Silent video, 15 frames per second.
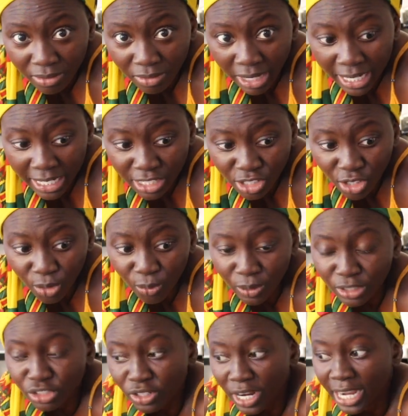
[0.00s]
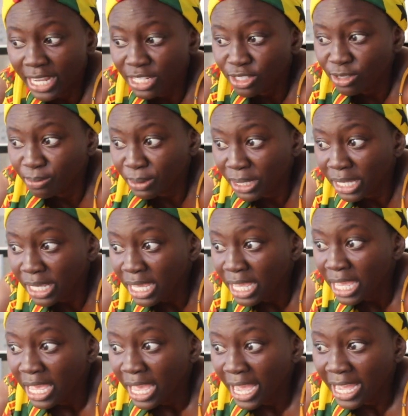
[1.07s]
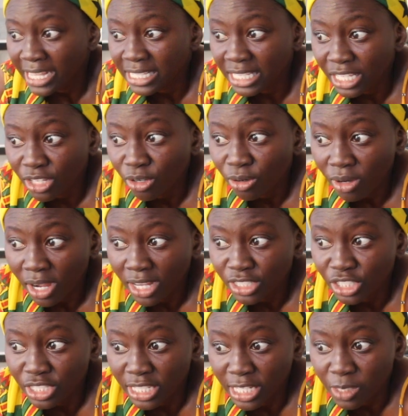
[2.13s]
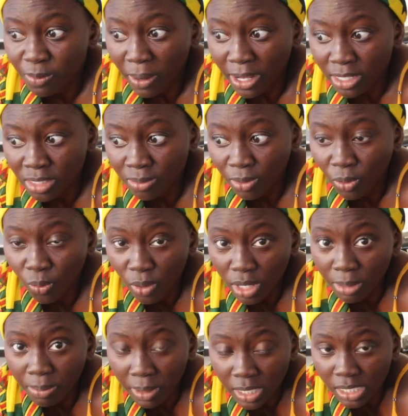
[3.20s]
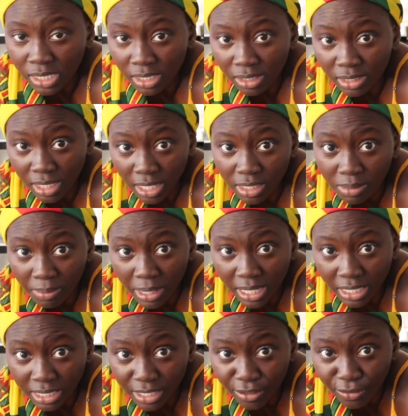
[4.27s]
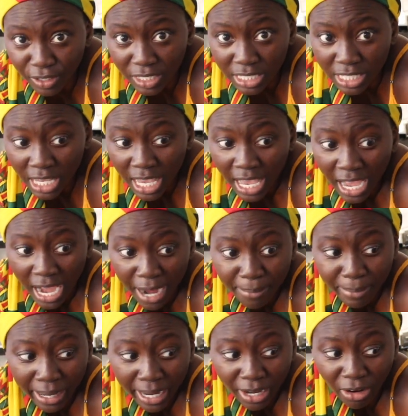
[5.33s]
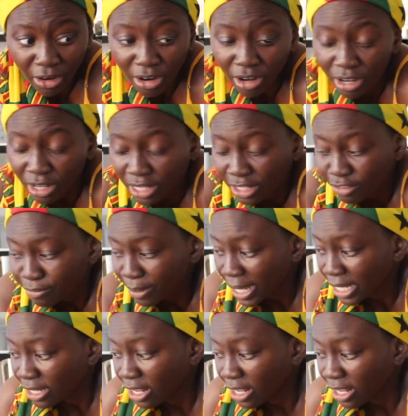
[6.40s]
Right. So we're trying to be as eco-conscious as possible. One person does make a difference. I buy all of my